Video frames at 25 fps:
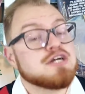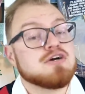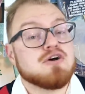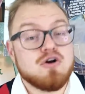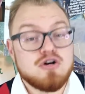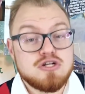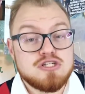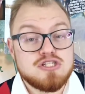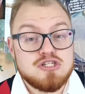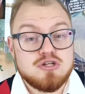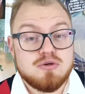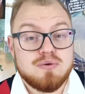And
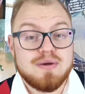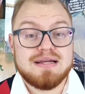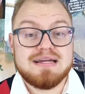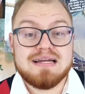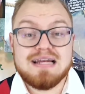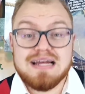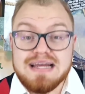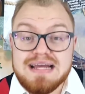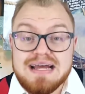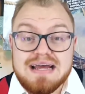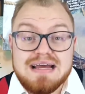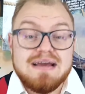
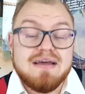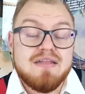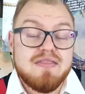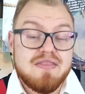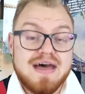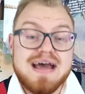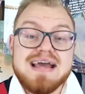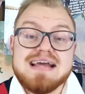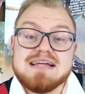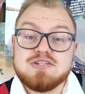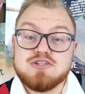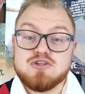consequently,
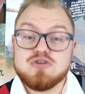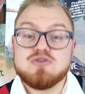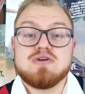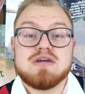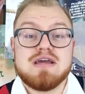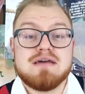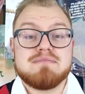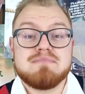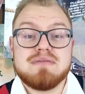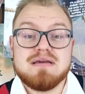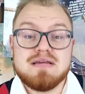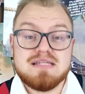they too
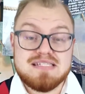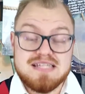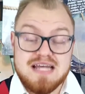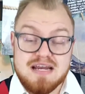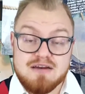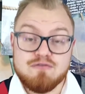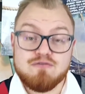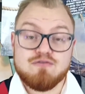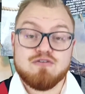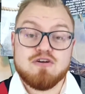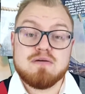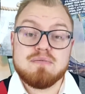can be
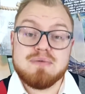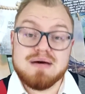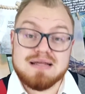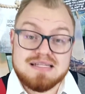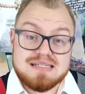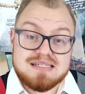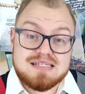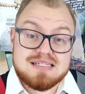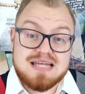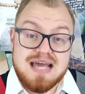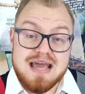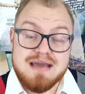set free by
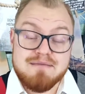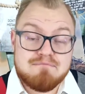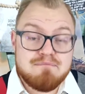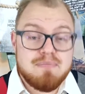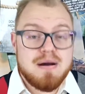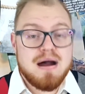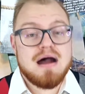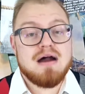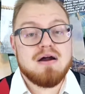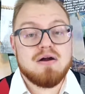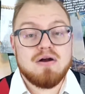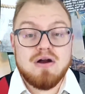the same
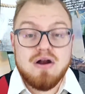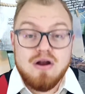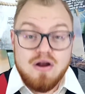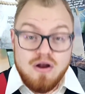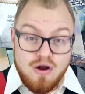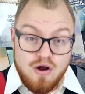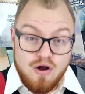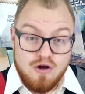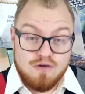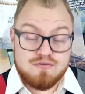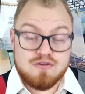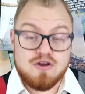power
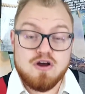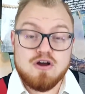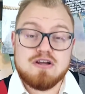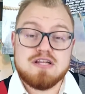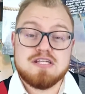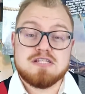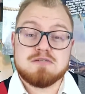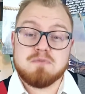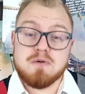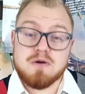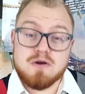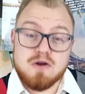of the Holy
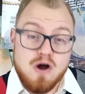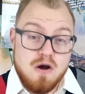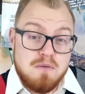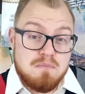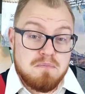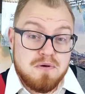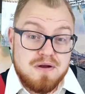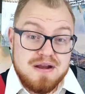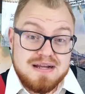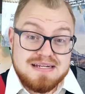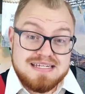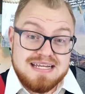Spirit
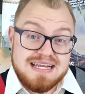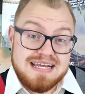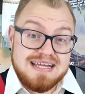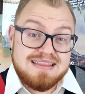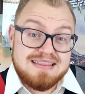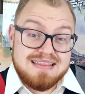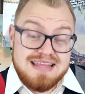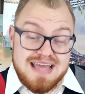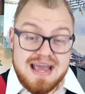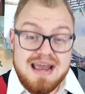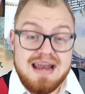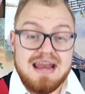operating
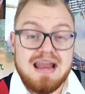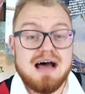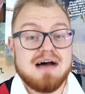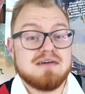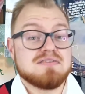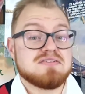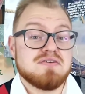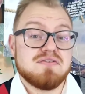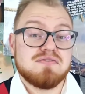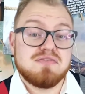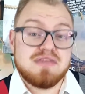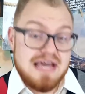in their
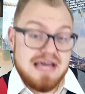lives if